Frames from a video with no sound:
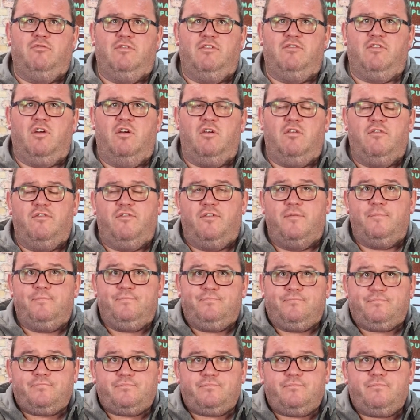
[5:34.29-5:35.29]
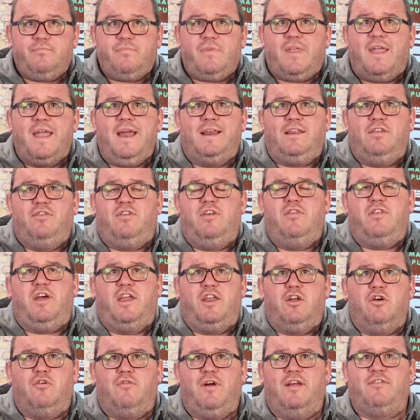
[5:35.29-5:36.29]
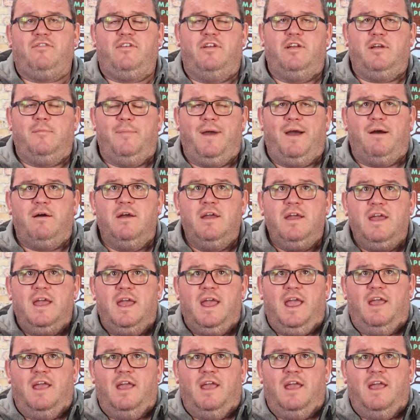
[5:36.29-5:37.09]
resolve anything that you're asking about.